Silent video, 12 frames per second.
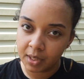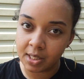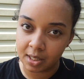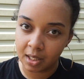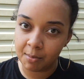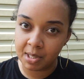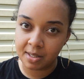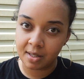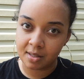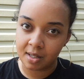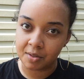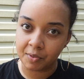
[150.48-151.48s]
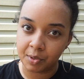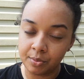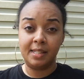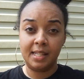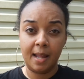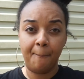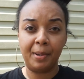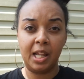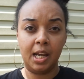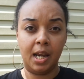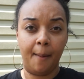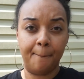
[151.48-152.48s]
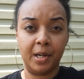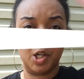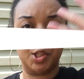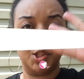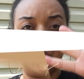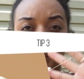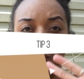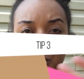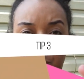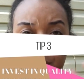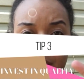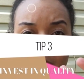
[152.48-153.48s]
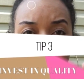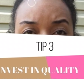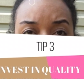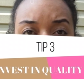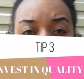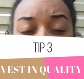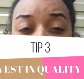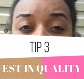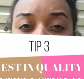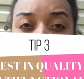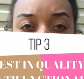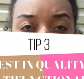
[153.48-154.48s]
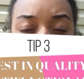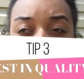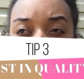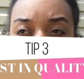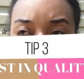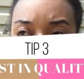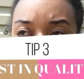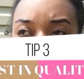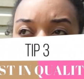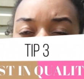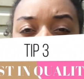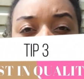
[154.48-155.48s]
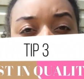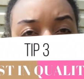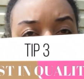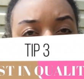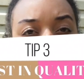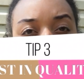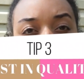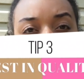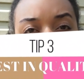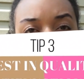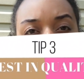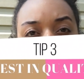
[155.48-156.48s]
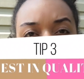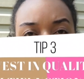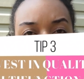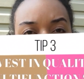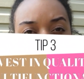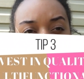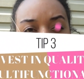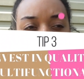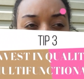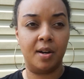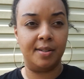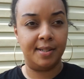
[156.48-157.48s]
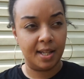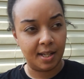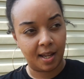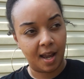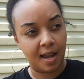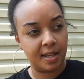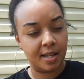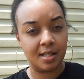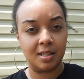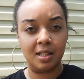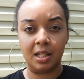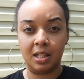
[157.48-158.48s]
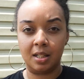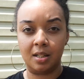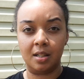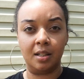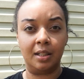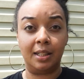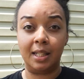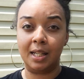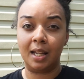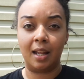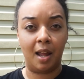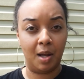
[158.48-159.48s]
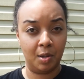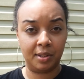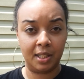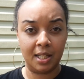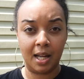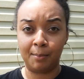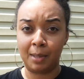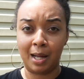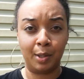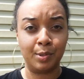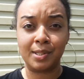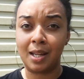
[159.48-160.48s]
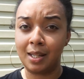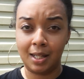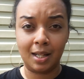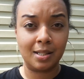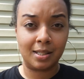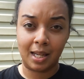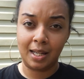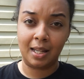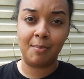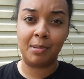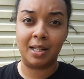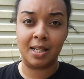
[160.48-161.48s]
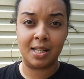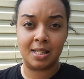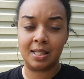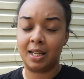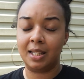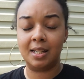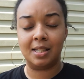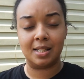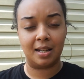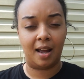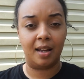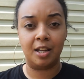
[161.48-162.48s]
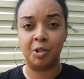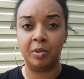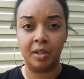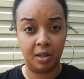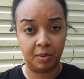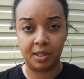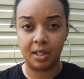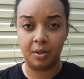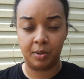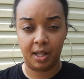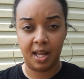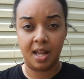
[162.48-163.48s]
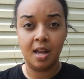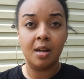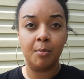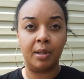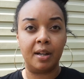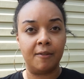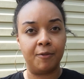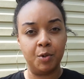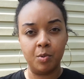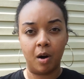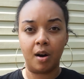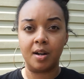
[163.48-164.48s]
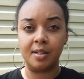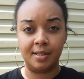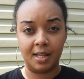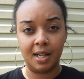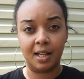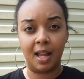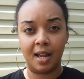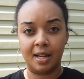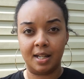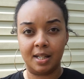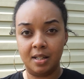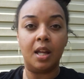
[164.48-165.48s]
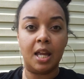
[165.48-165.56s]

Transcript: it's gonna be successful. Tip number 3, if you are in this for the long haul, if you are dedicated to getting healthy, I'm not gonna say getting skinny, because skinny does not equal healthy, okay? But if you are dedicated